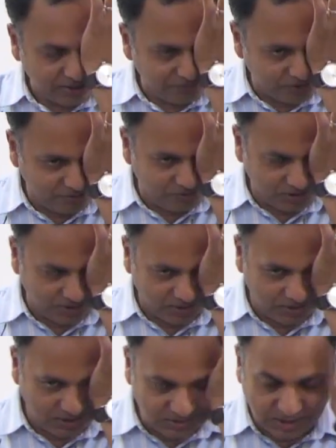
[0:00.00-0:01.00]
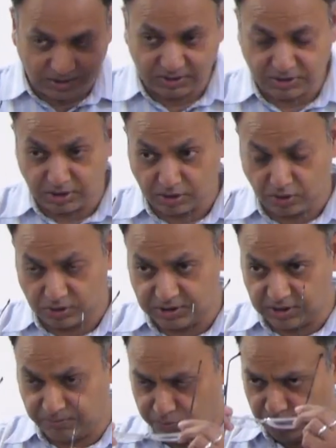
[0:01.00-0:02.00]
everyone understands the
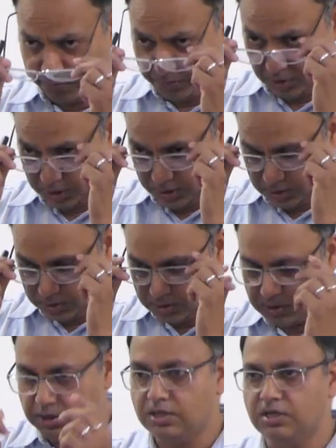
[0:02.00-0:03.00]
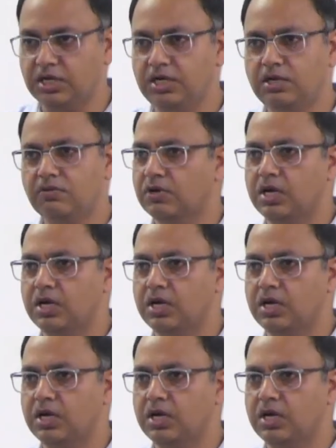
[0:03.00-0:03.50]
concept properly, right?